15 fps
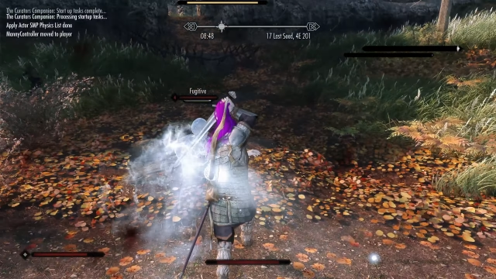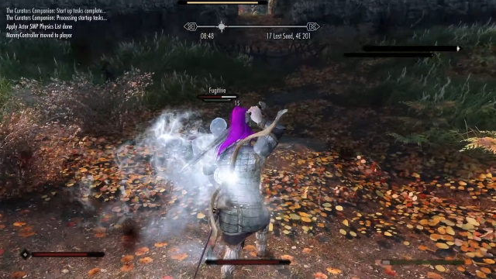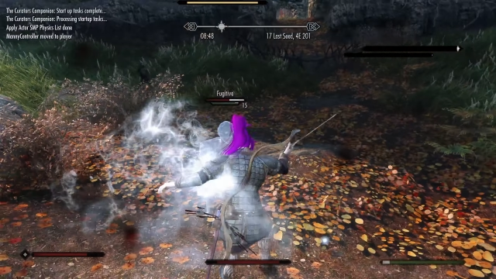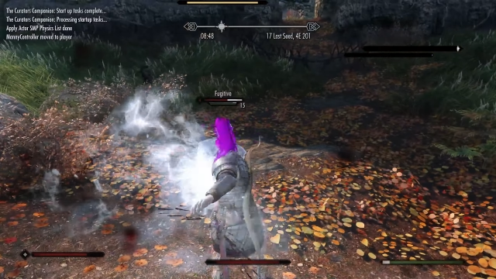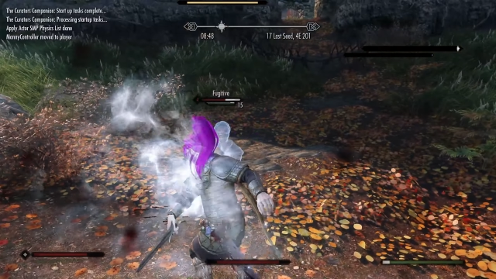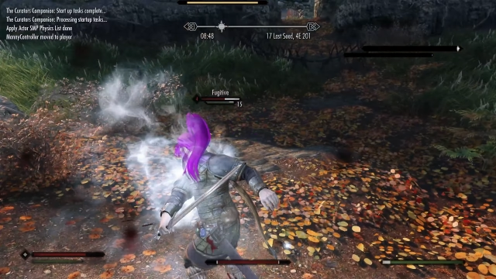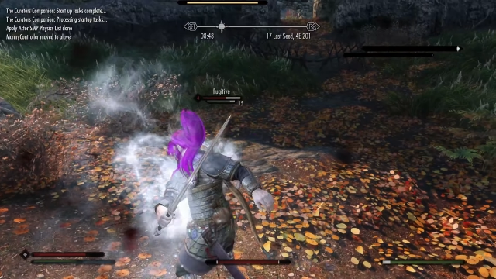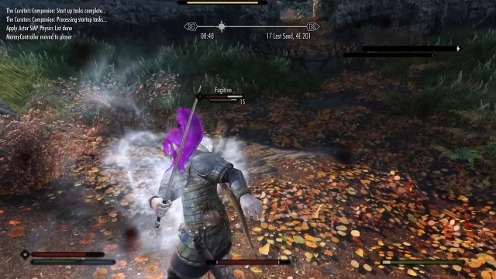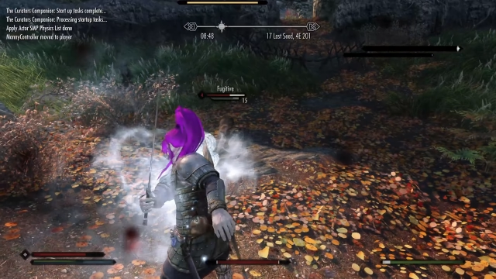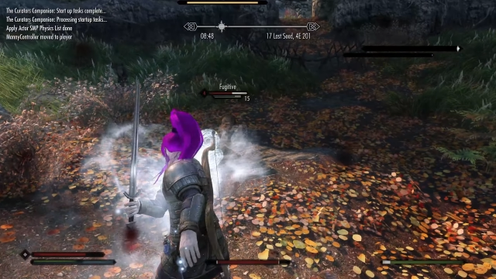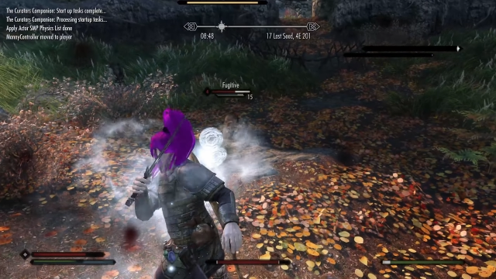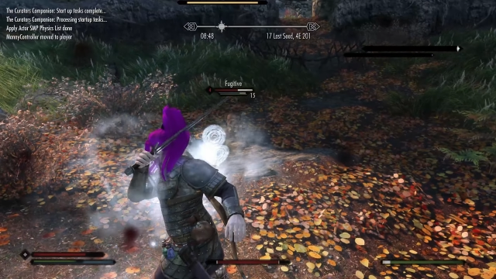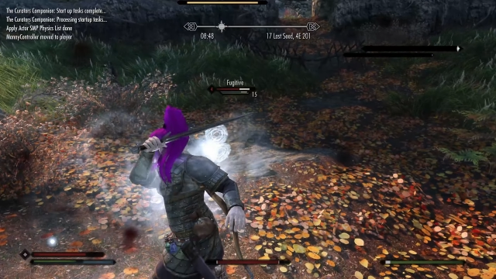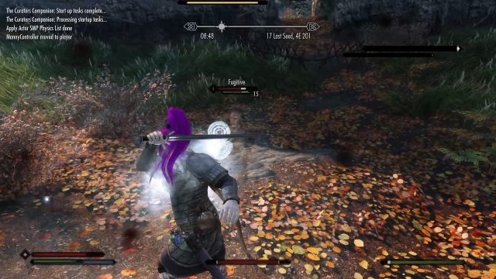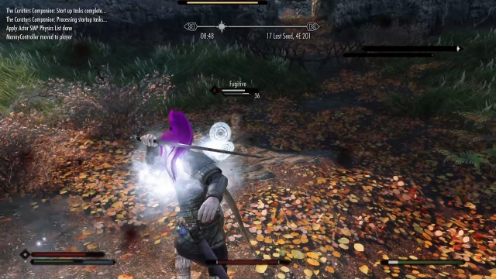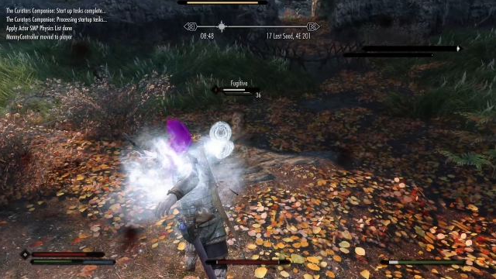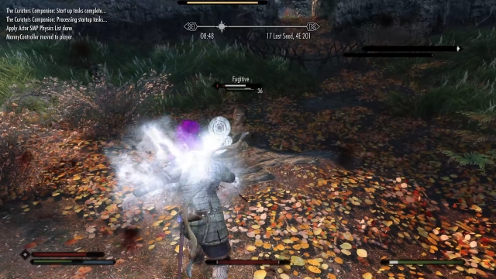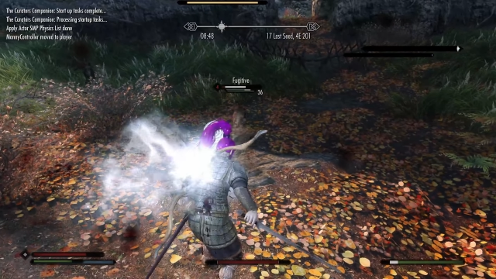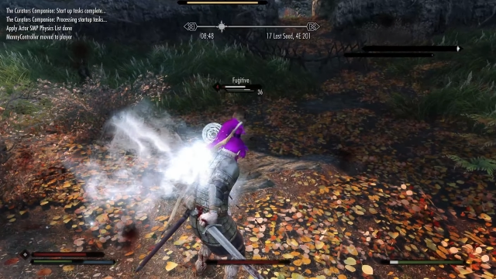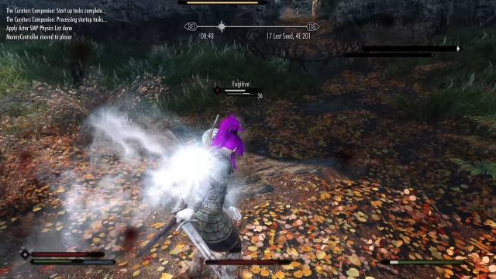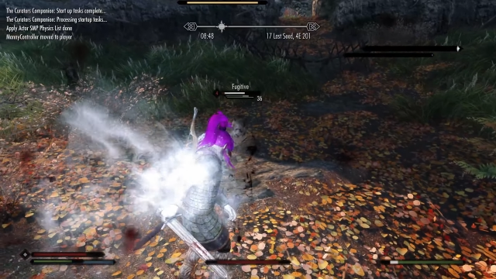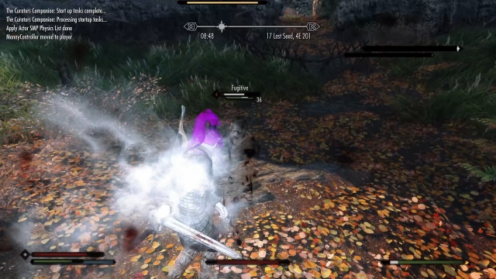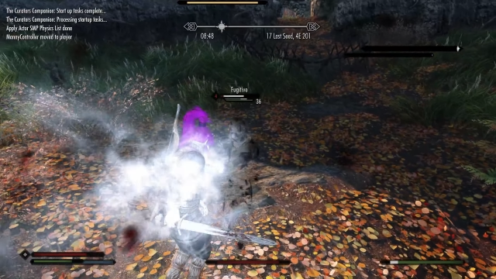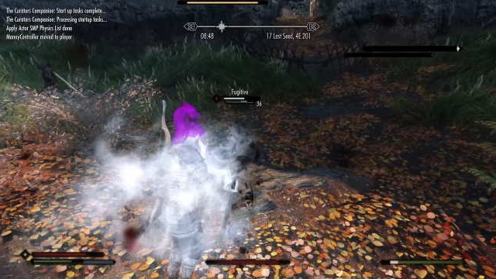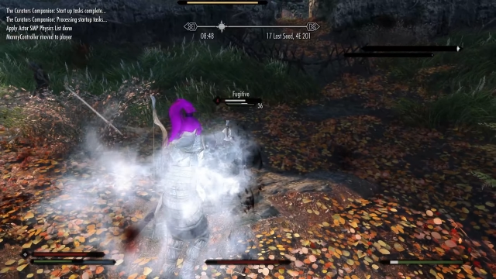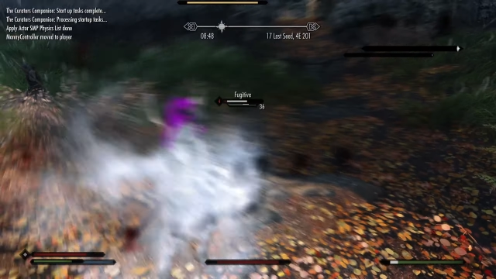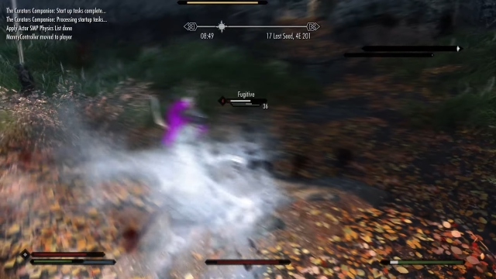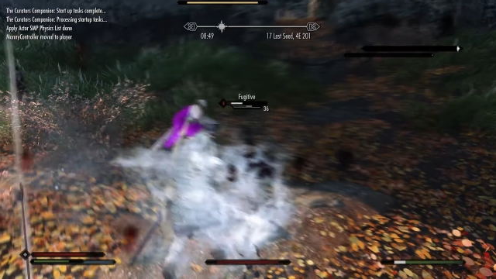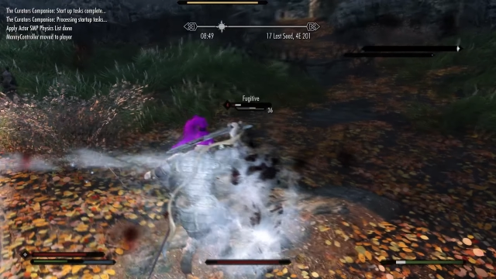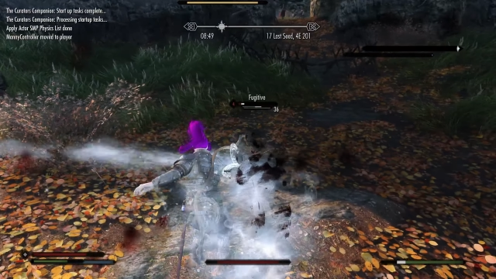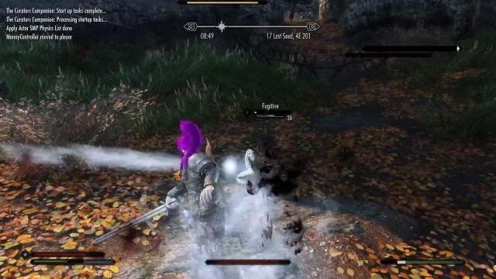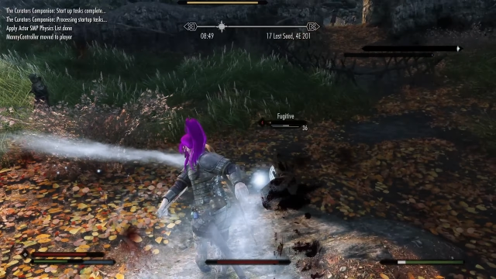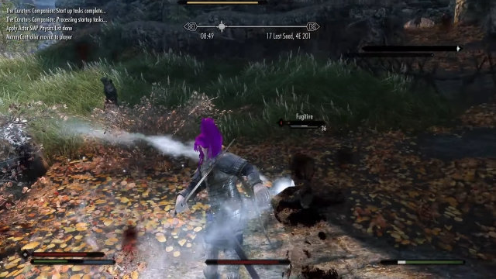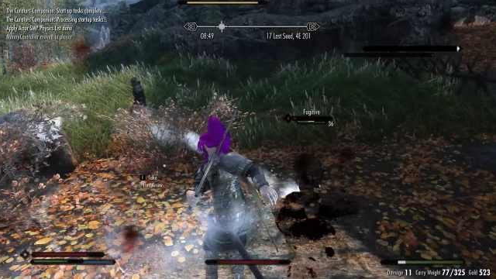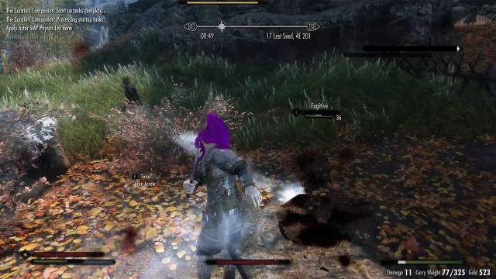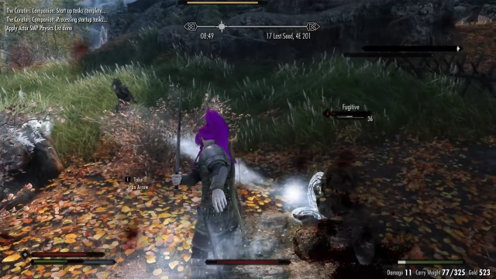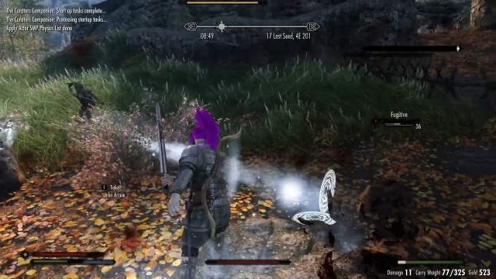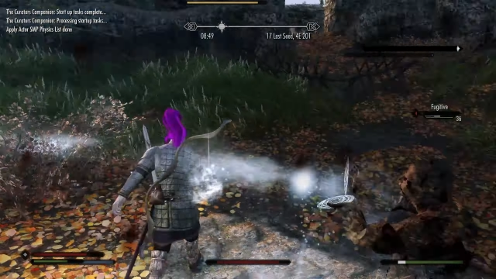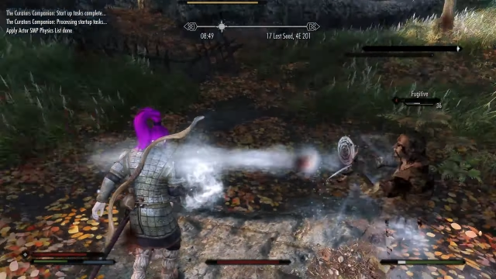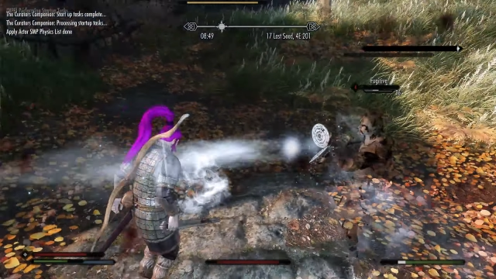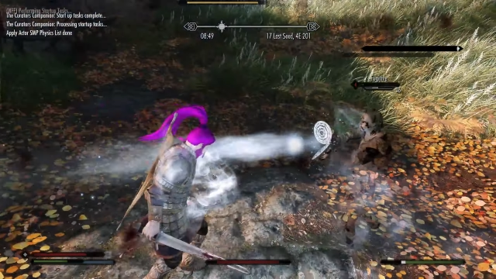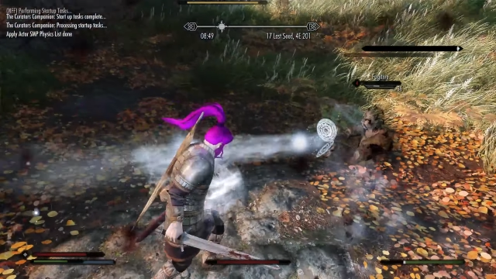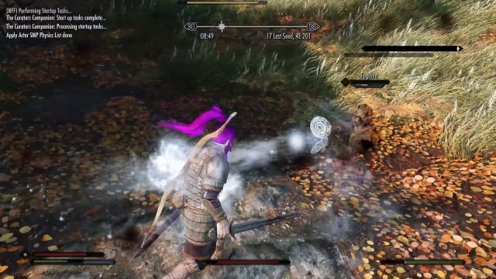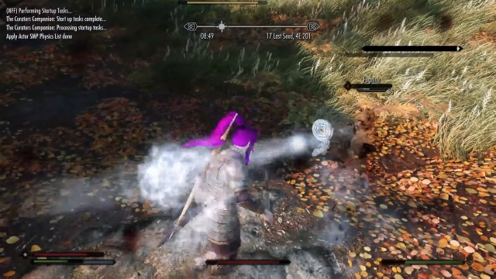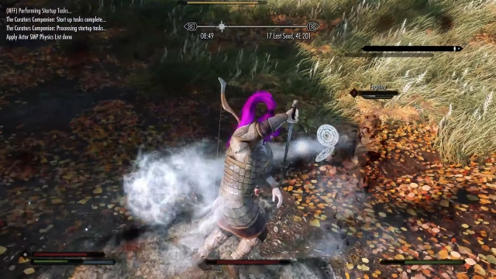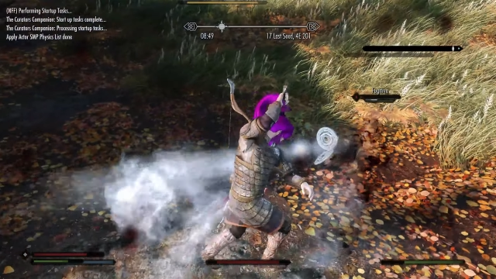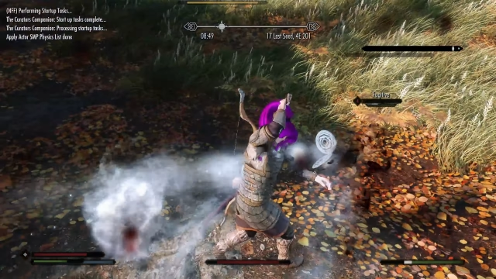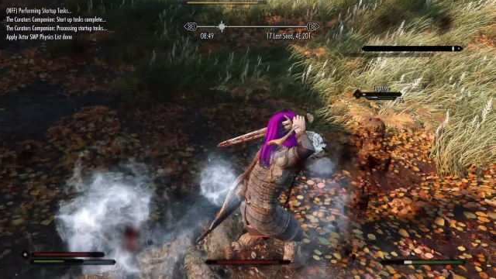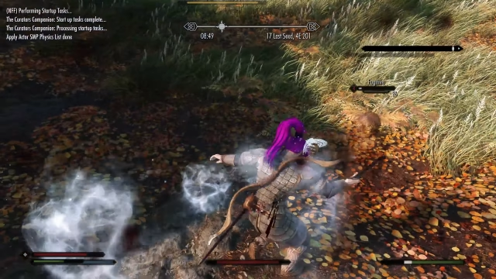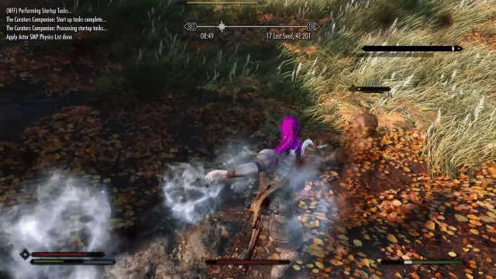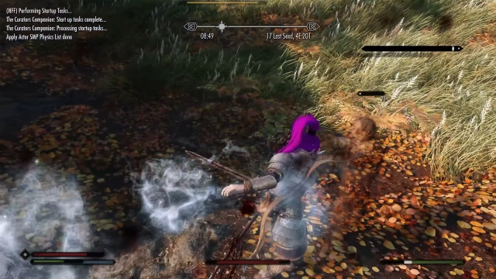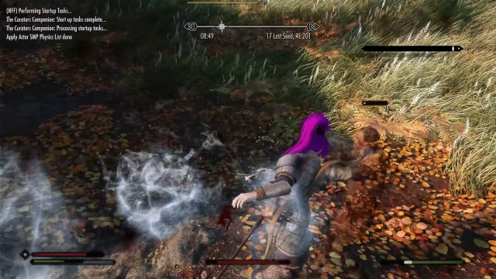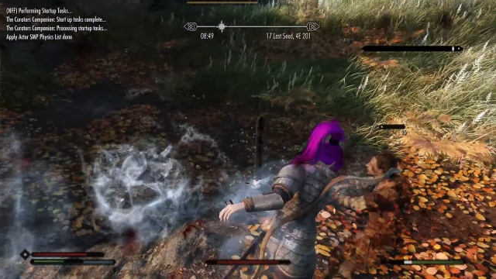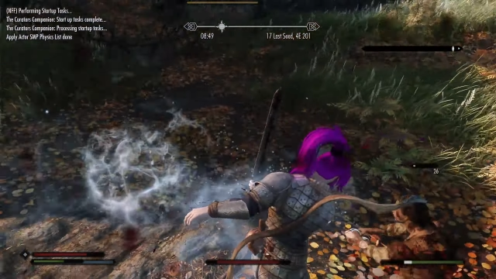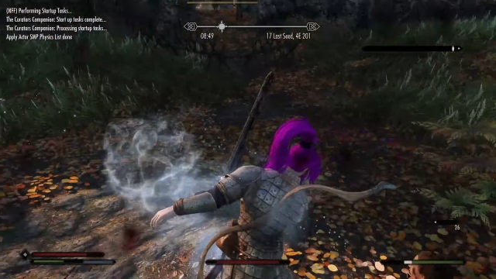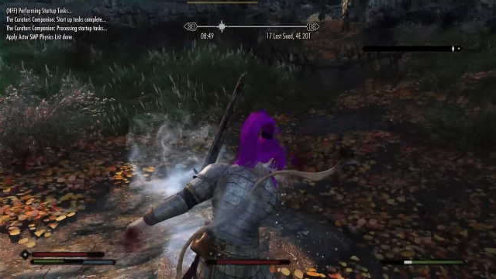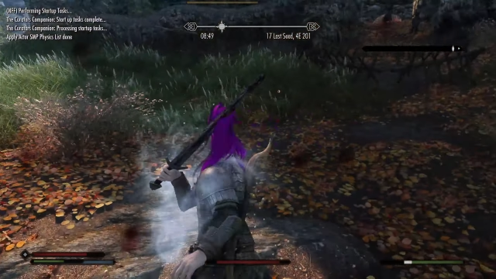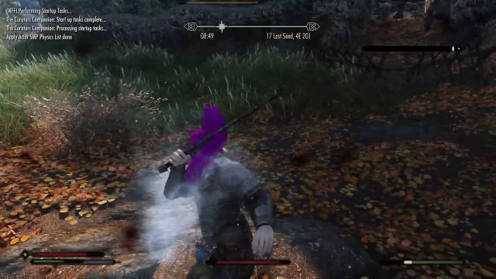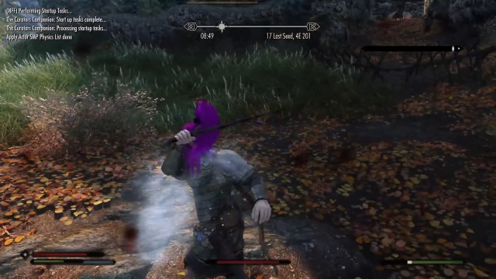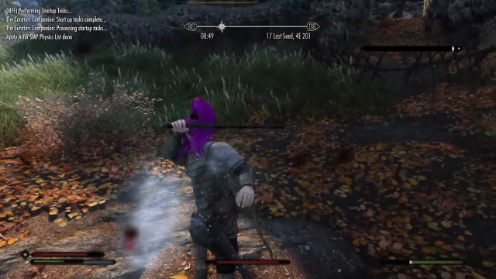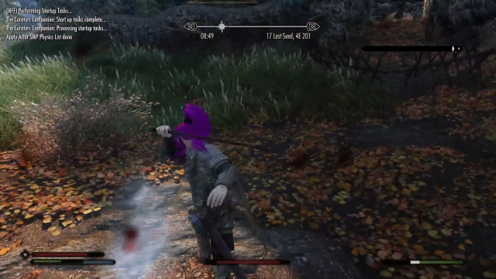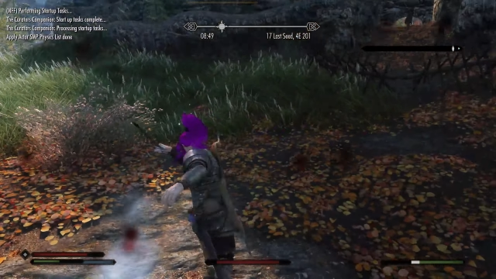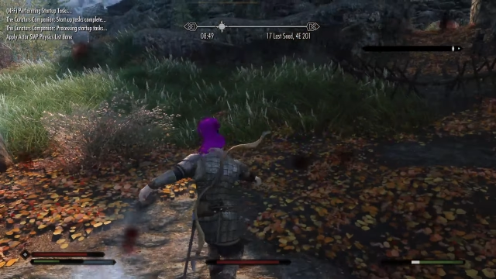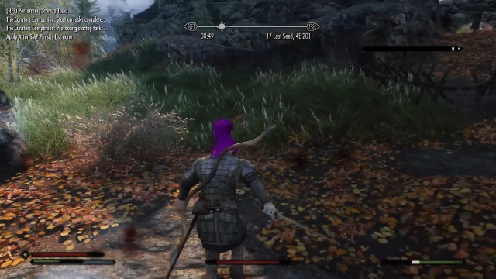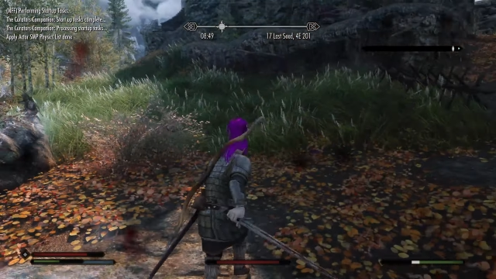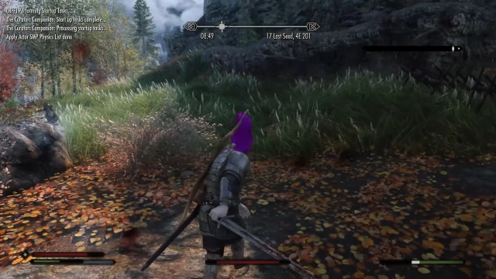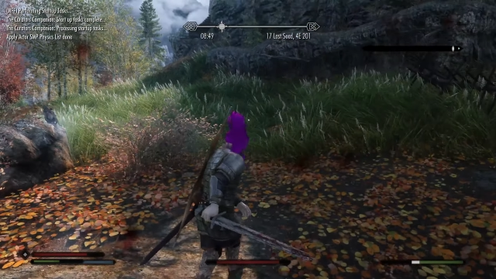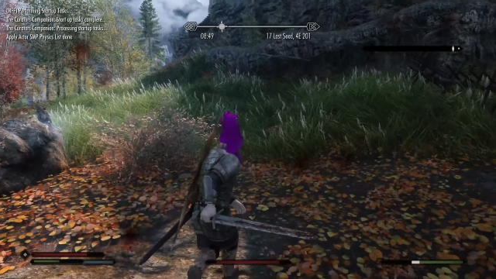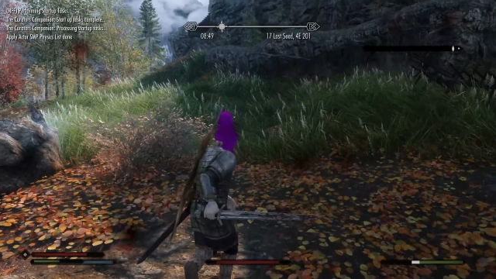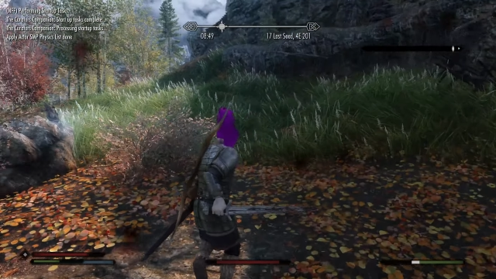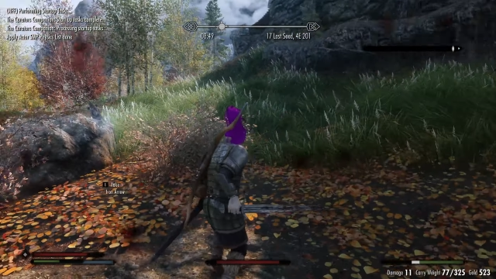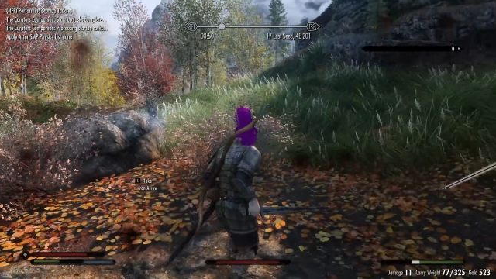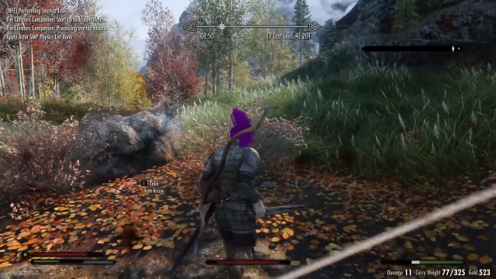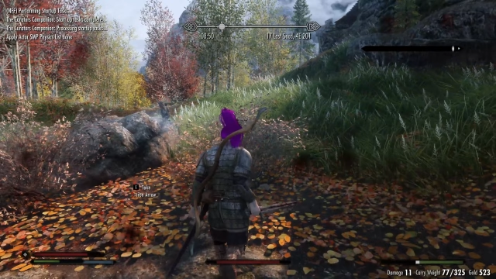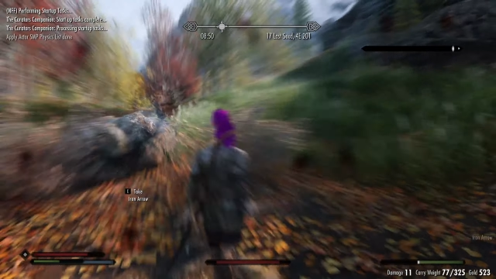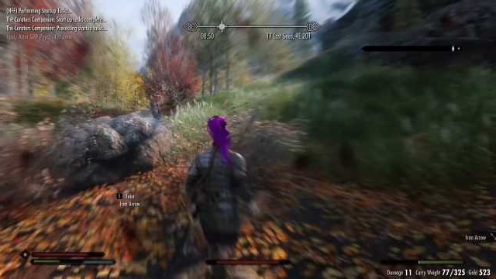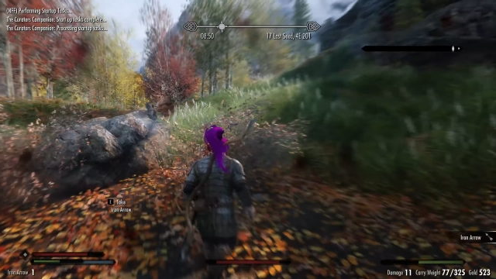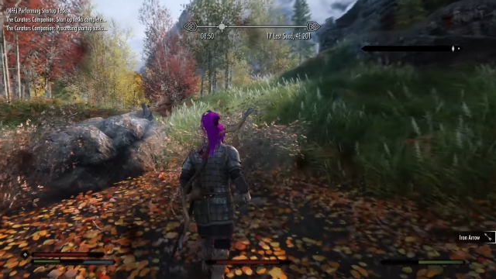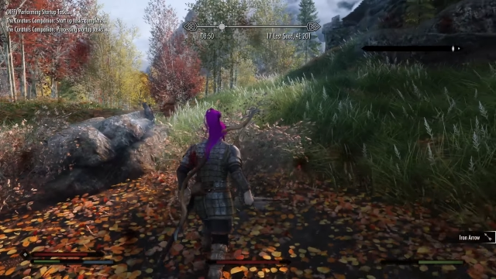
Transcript: [unreadable: no face in view]